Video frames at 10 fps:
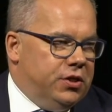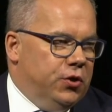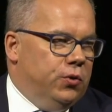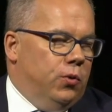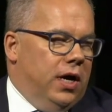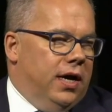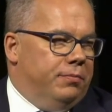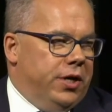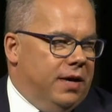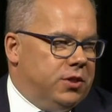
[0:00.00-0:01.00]

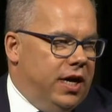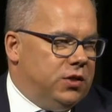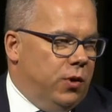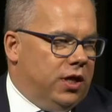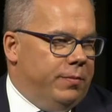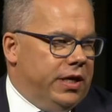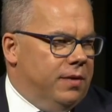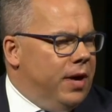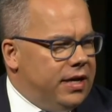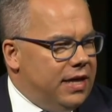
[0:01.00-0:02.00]
to putting up signs
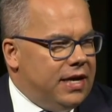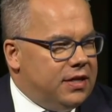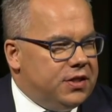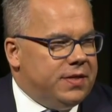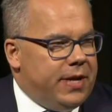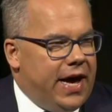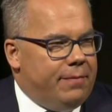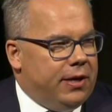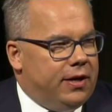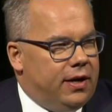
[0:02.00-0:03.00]
welcoming them." That doesn't seem to
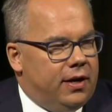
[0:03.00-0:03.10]
happen.